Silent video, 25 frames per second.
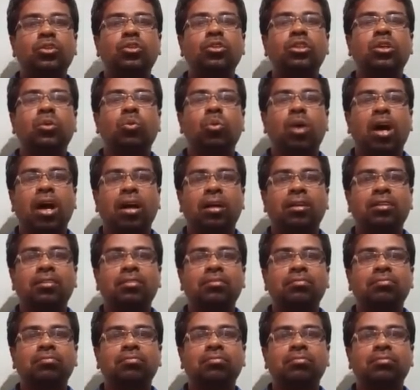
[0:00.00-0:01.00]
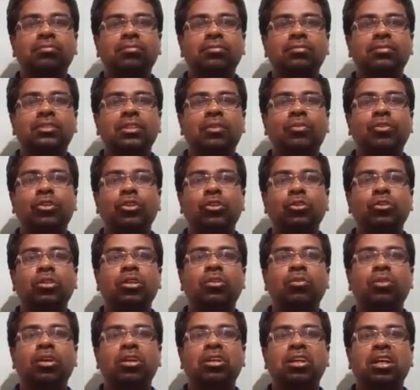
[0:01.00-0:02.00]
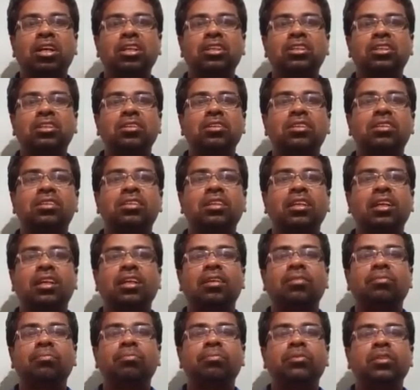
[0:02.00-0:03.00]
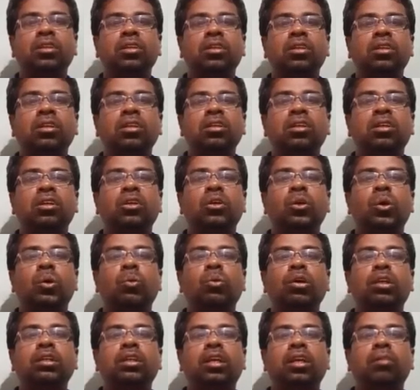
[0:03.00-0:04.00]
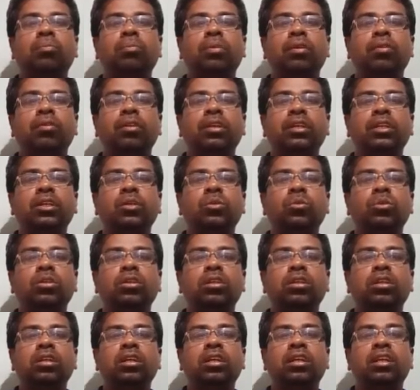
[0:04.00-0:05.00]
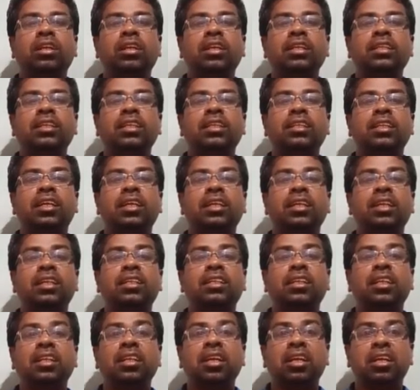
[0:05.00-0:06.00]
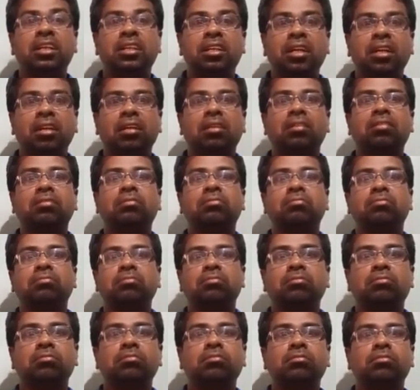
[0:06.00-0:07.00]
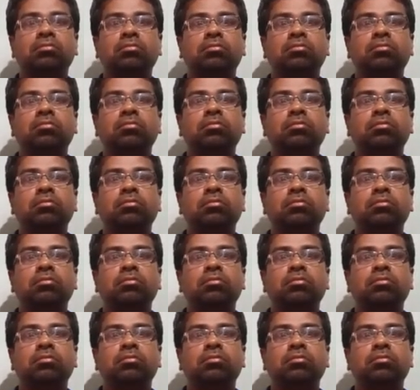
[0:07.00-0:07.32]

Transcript: Continuously you do the work. If you do the work continuously, no one can prevent you in reaching the destination.